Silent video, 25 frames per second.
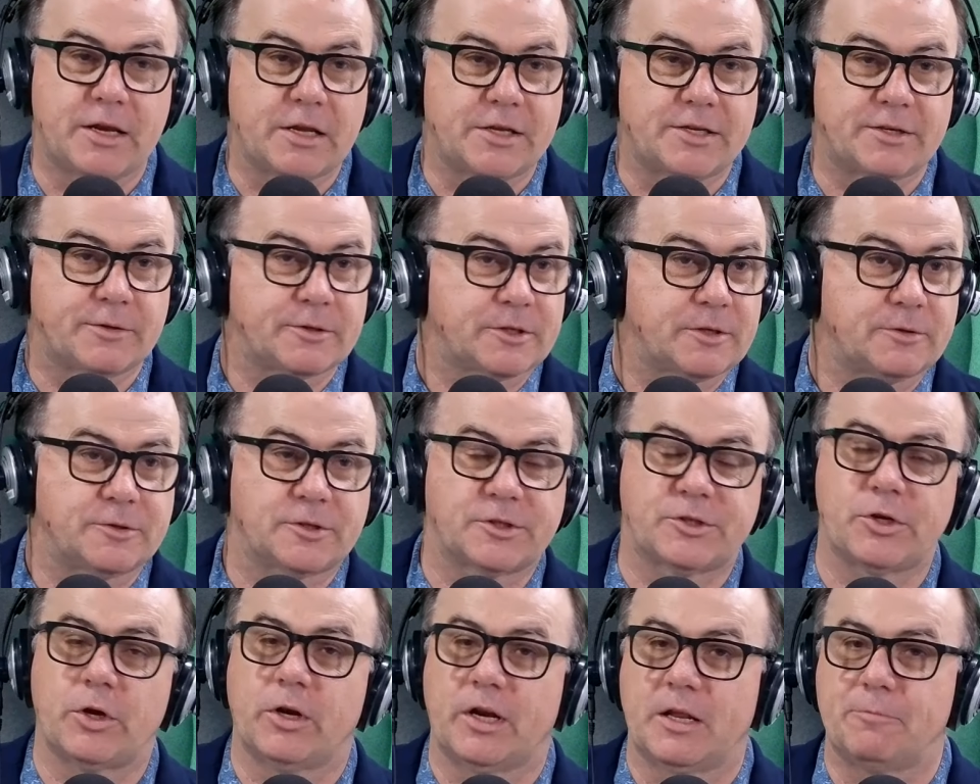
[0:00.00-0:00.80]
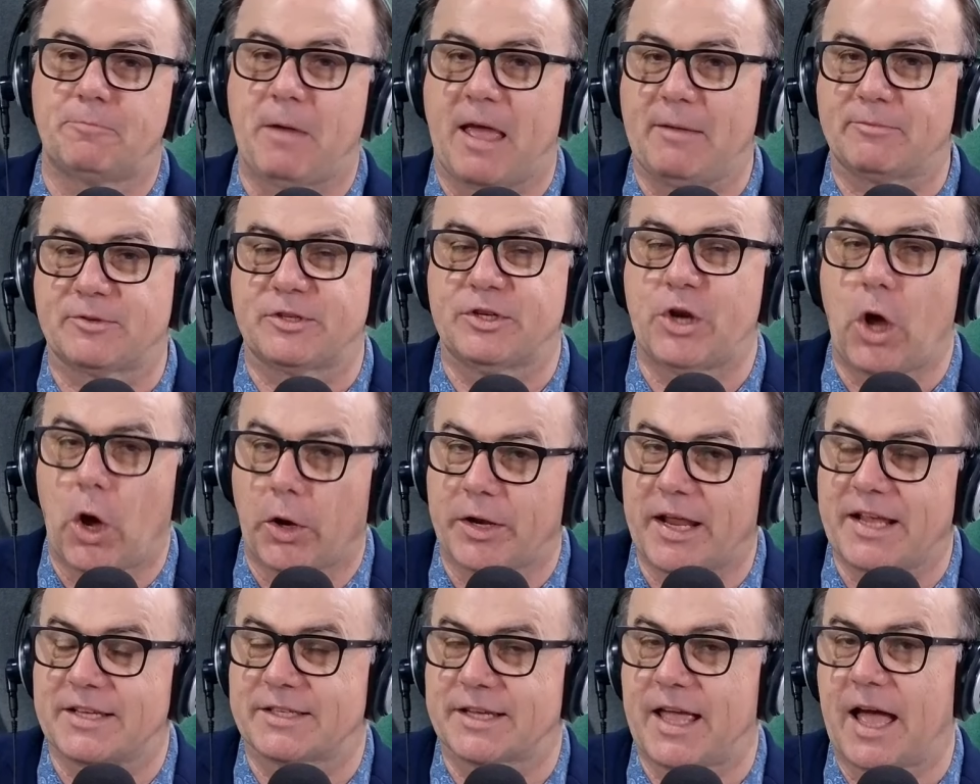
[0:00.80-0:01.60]
It's certainly perhaps
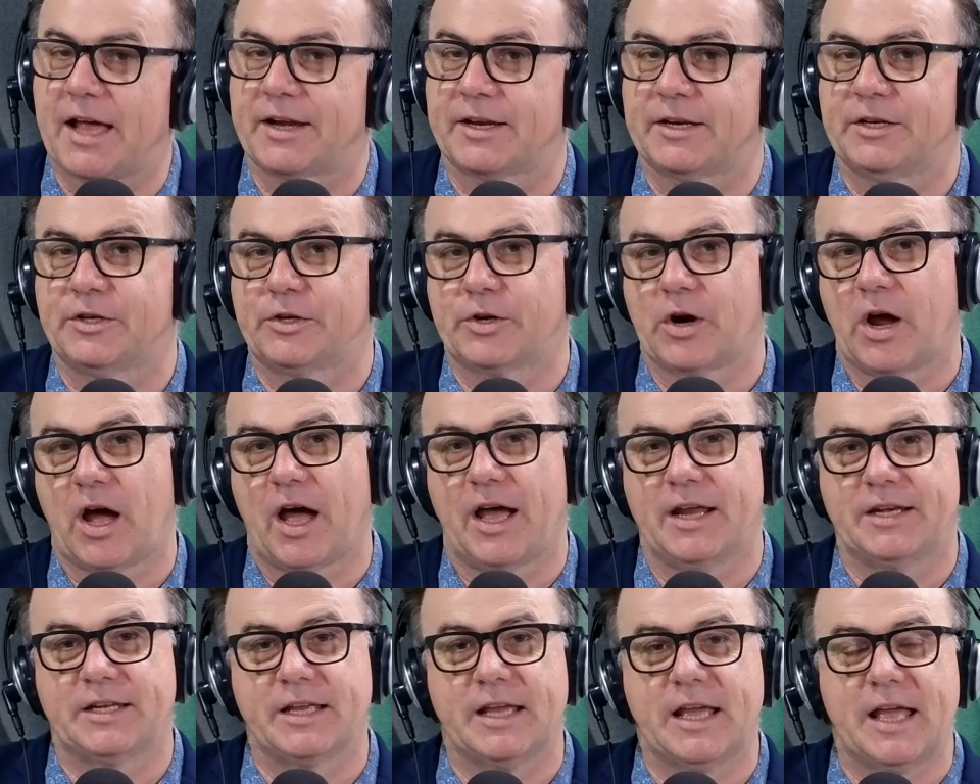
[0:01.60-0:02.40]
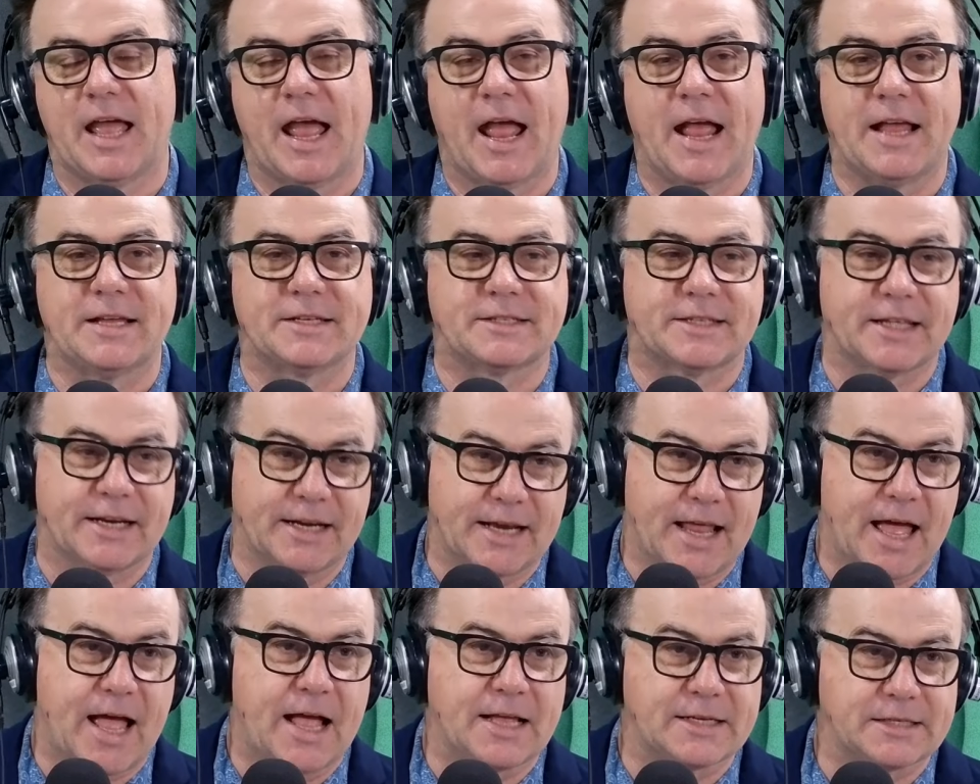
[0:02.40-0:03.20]
not as cut and dried as the
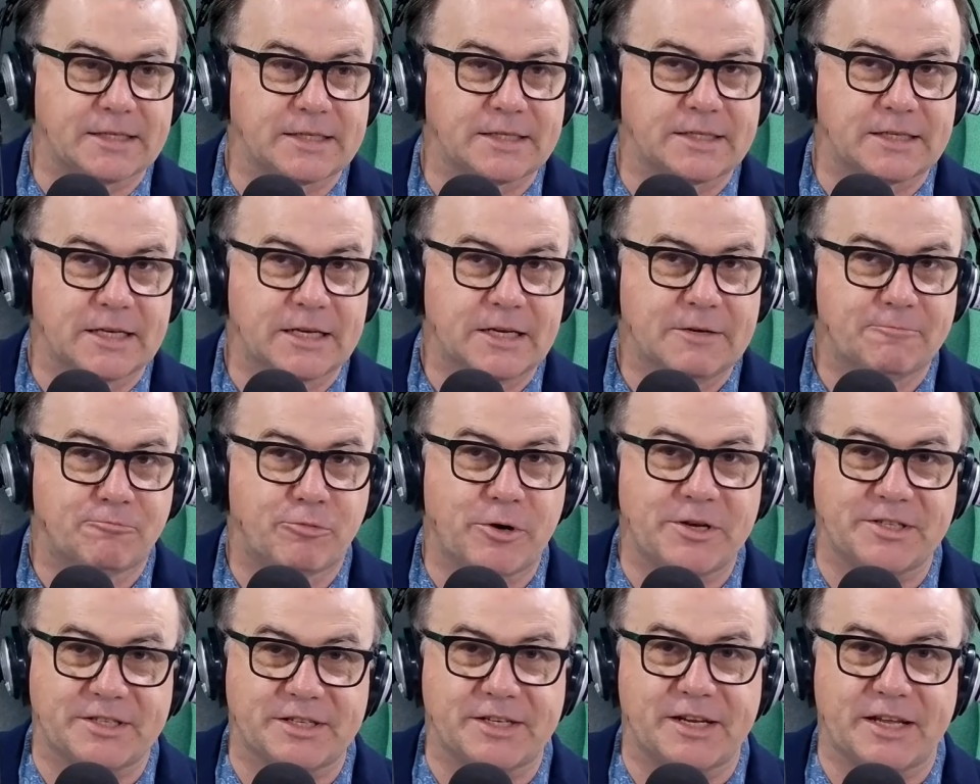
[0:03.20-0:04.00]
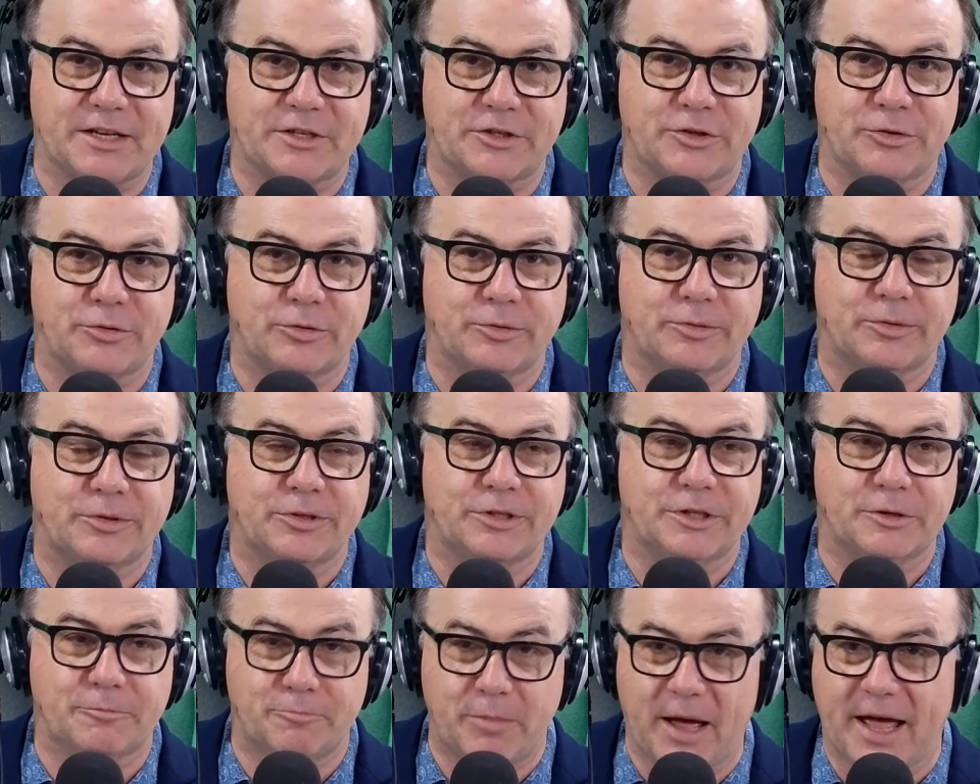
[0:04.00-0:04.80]
last presidential
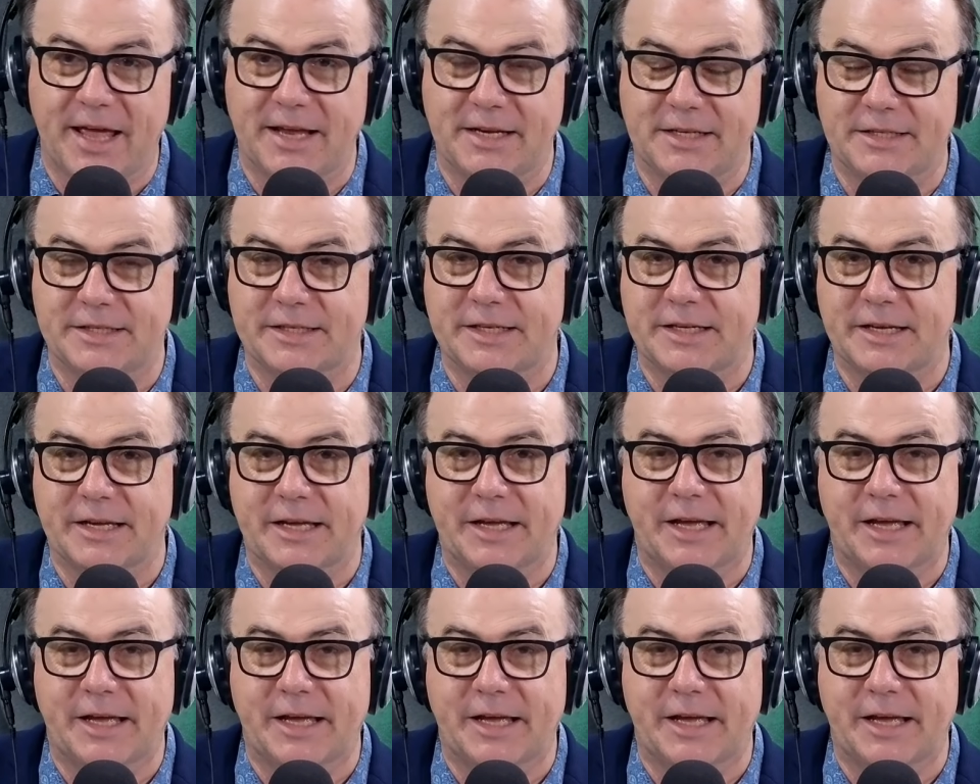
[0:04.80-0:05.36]
debate,